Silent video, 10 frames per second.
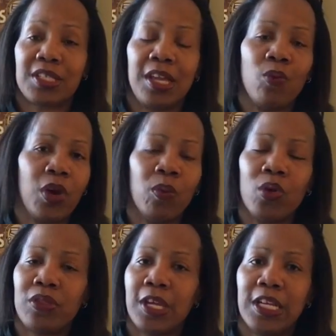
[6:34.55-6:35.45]
And, and one
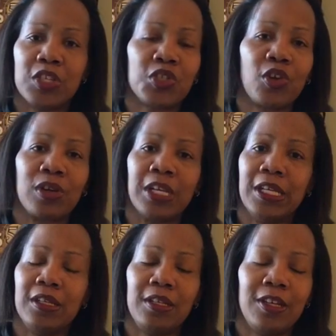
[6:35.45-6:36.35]
thing that certainly,
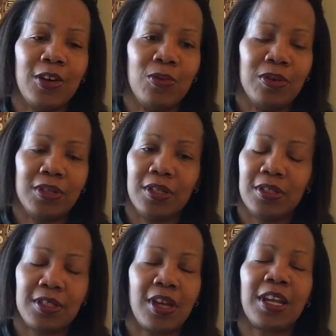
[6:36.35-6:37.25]
you know,
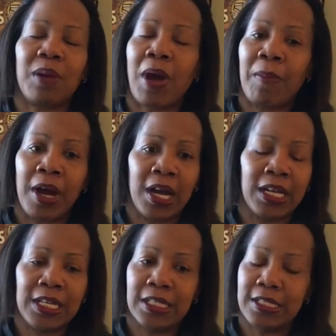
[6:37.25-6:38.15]
stuck in my mind
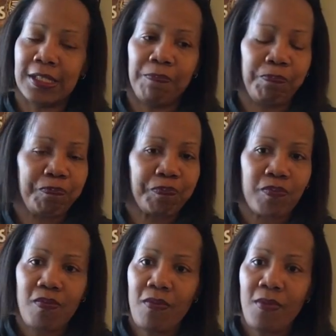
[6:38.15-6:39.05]
is
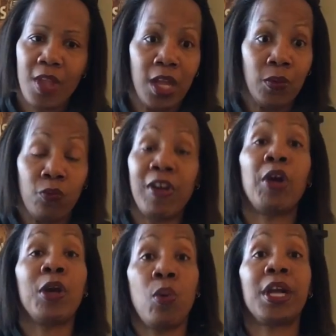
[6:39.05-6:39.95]
very
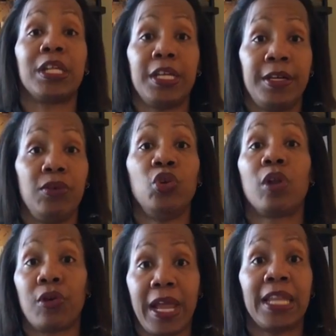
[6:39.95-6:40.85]
quickly you learn
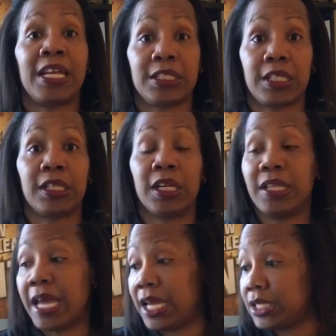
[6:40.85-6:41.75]
that lesson
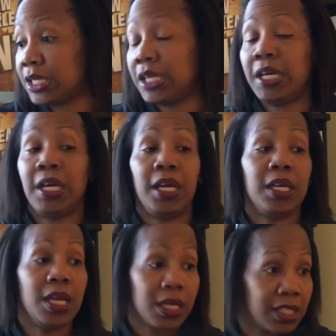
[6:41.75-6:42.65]
that
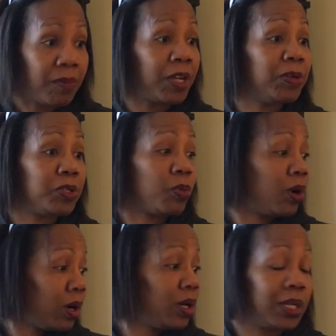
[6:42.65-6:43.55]
yes, I may be
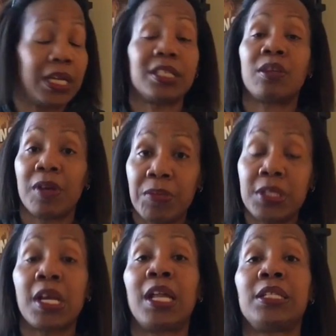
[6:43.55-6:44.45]
smart, yes, I may be
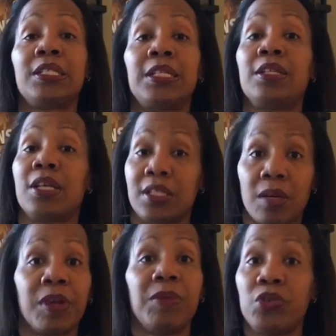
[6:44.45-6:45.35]
talented, yes, I may
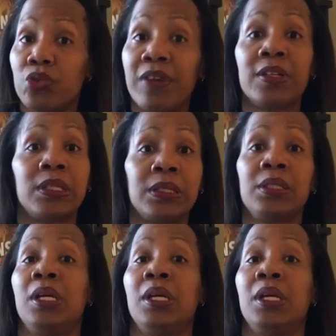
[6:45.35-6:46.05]
be driven,